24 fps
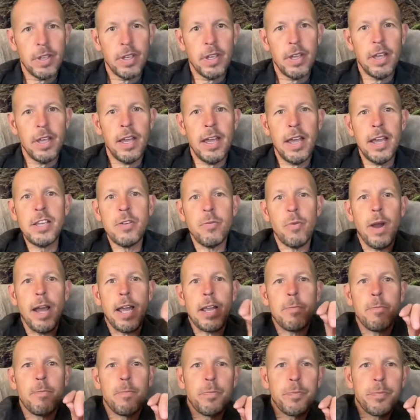
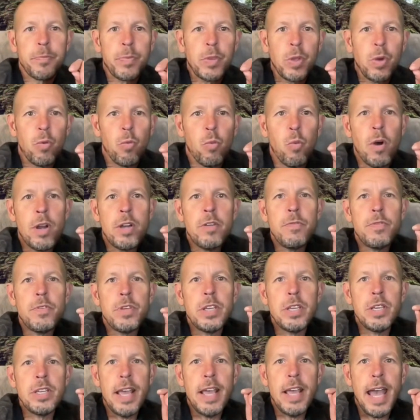anyway, one of
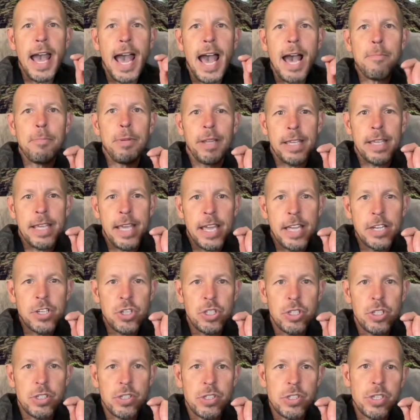the
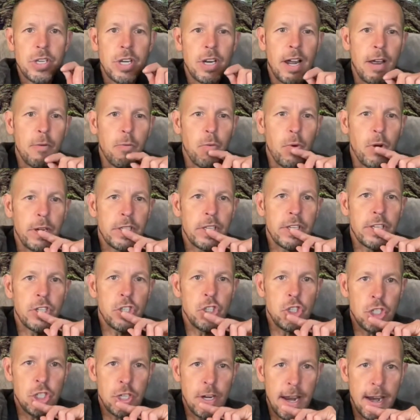applications that I want to
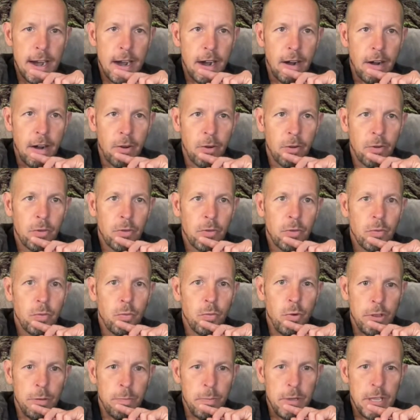share
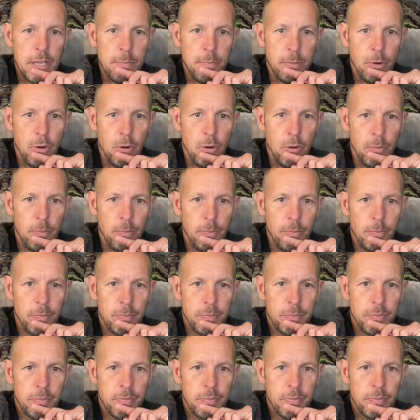with people,
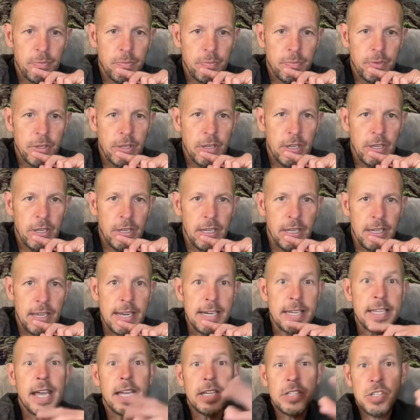in
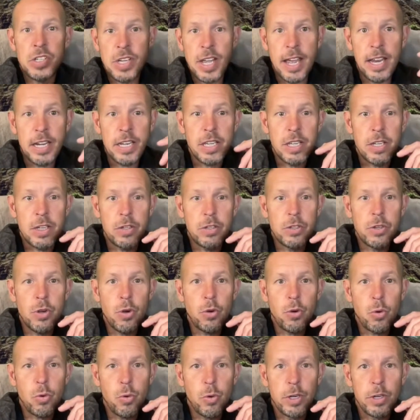case any no
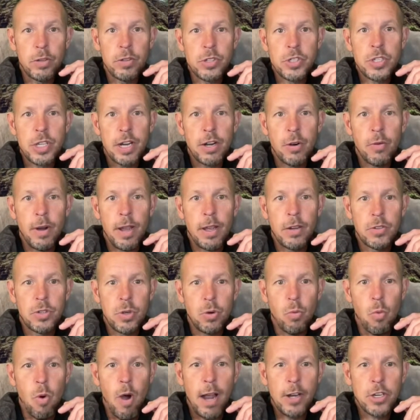coiners get around to
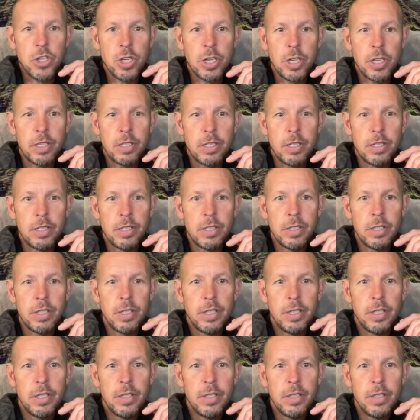watching
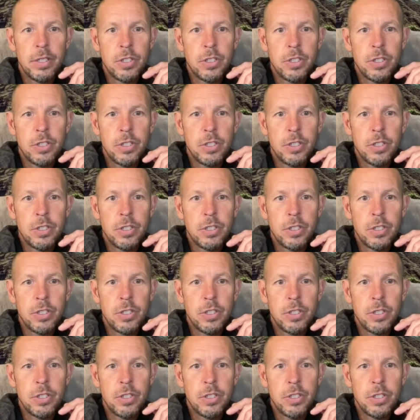this